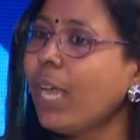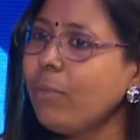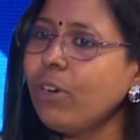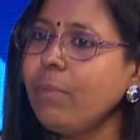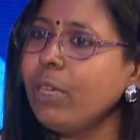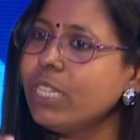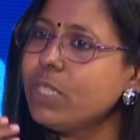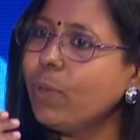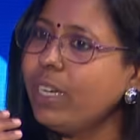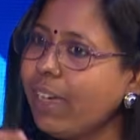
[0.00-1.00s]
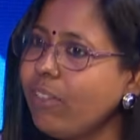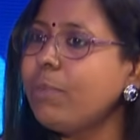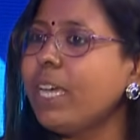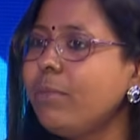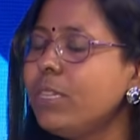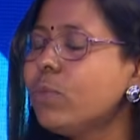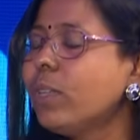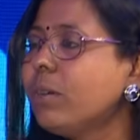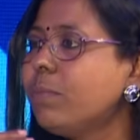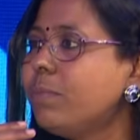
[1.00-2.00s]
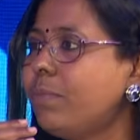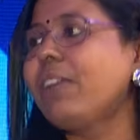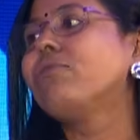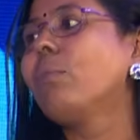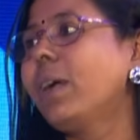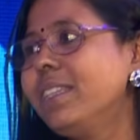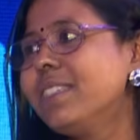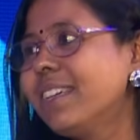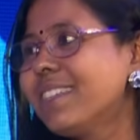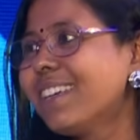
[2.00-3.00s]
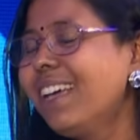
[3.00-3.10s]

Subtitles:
primarily because we developed Element with a platform mindset.